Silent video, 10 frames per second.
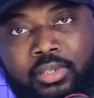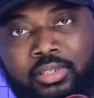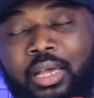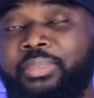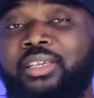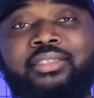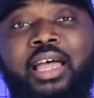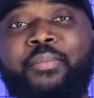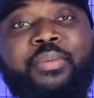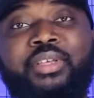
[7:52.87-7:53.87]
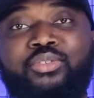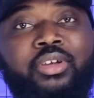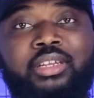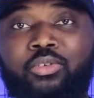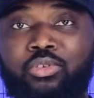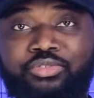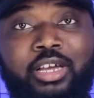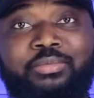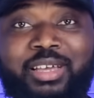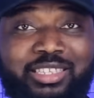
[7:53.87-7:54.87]
Some things that maybe is not in the
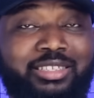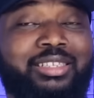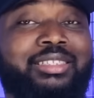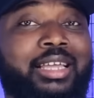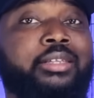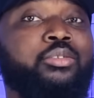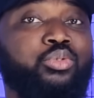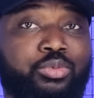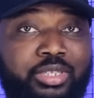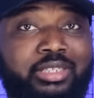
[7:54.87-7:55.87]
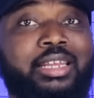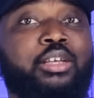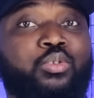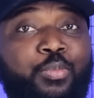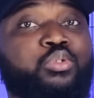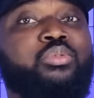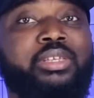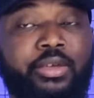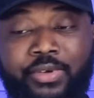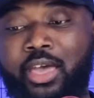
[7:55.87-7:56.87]
contract, but she's entitled to it. They are supposed to
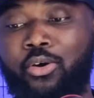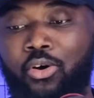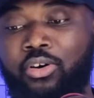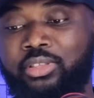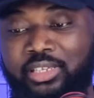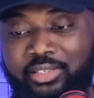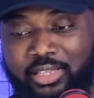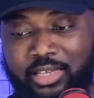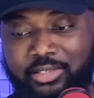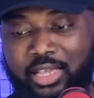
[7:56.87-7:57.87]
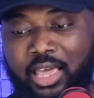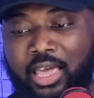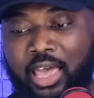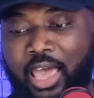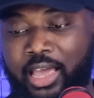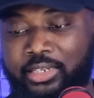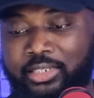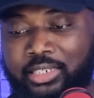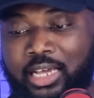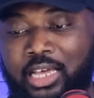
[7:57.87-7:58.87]
give her all these things.
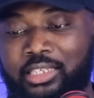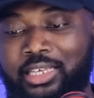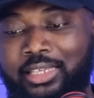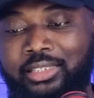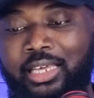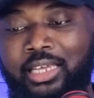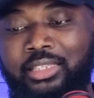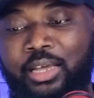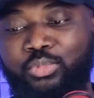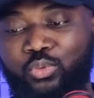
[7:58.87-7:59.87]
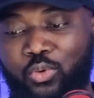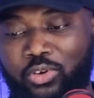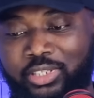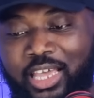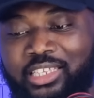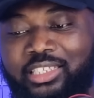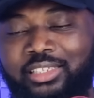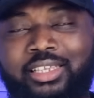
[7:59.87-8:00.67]
And she has taken them to court. And she's